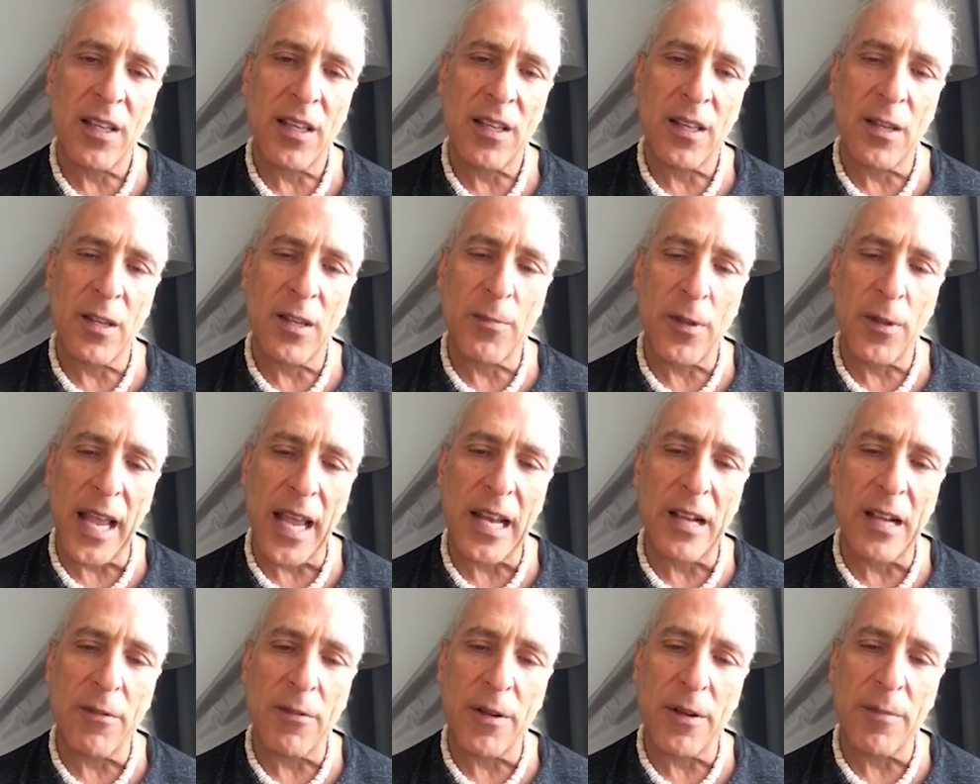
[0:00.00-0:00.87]
the
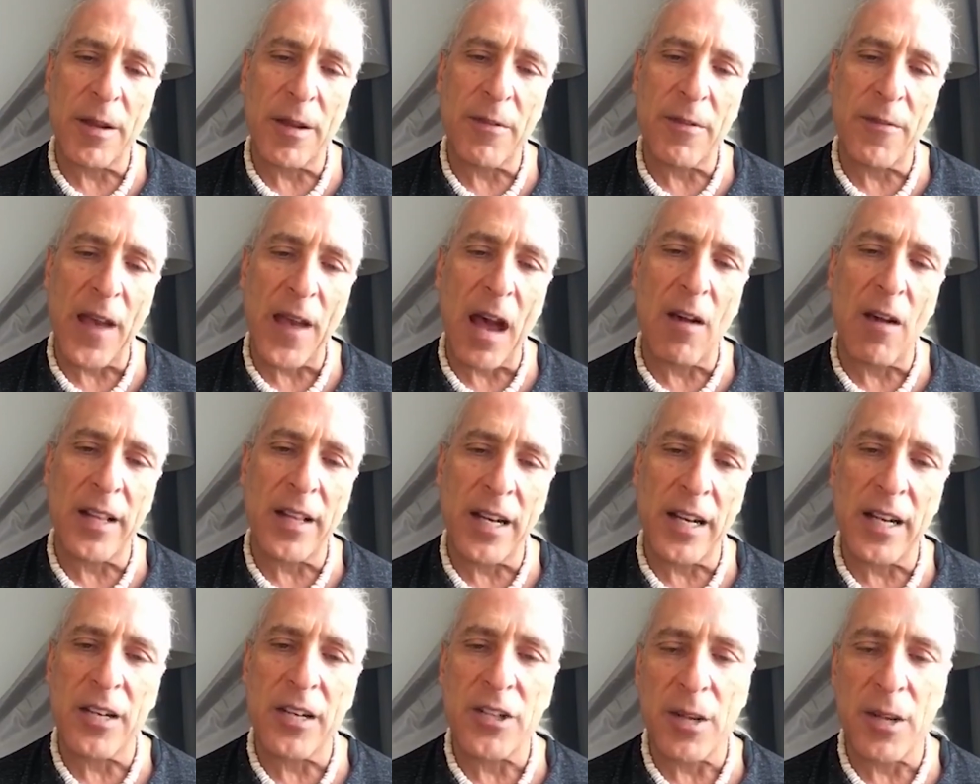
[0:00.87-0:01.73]
planet would be found in
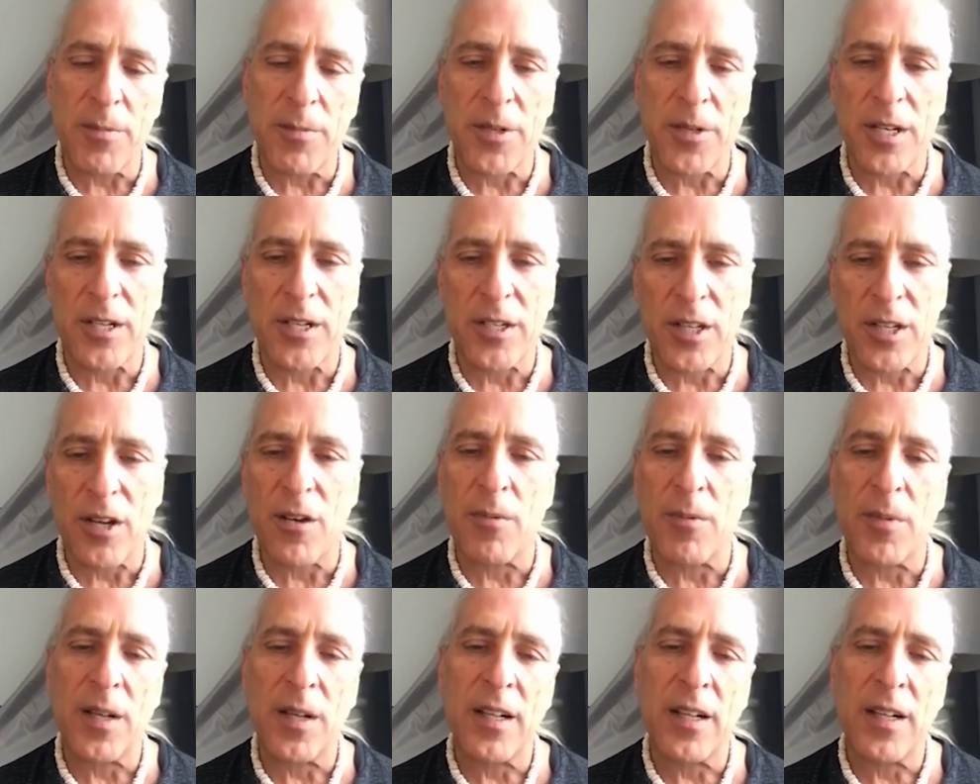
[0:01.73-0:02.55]
an Egyptian tomb.